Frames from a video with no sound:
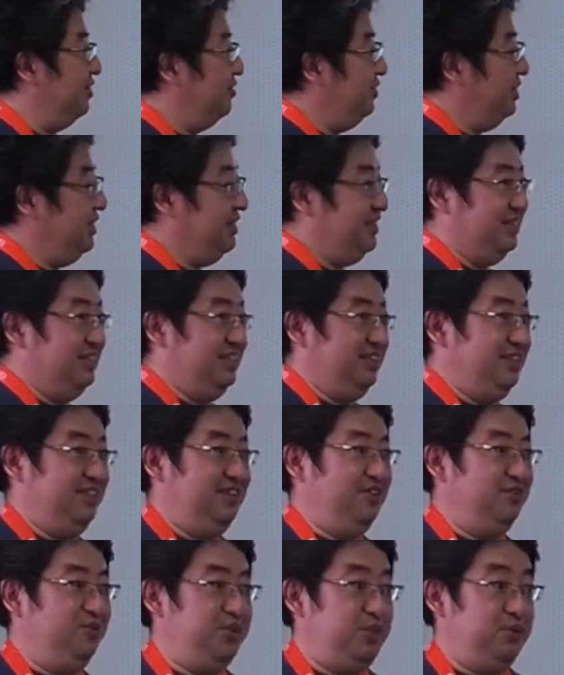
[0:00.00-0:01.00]
know the
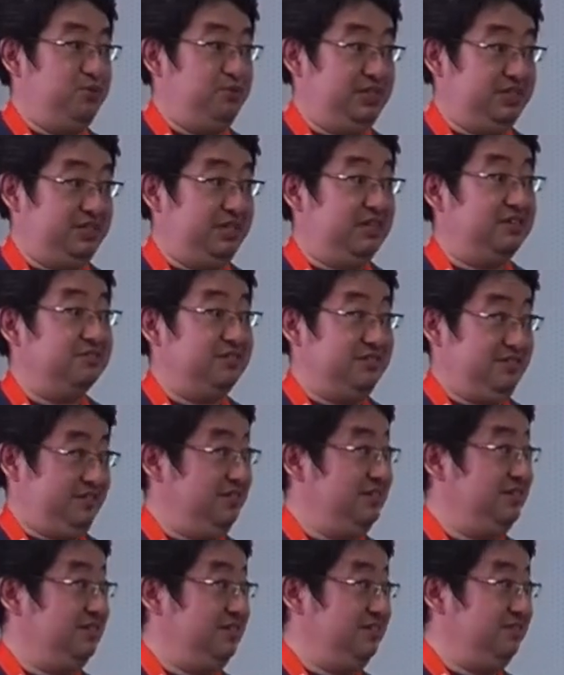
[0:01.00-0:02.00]
result. We
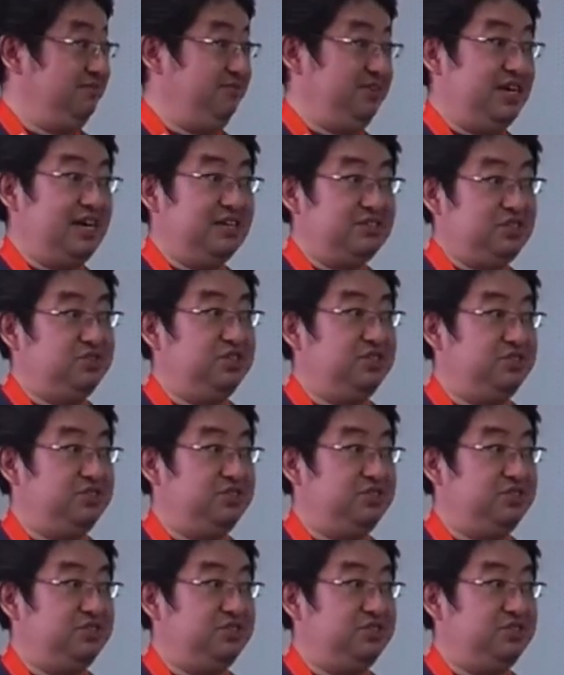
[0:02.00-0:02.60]
actually tried it.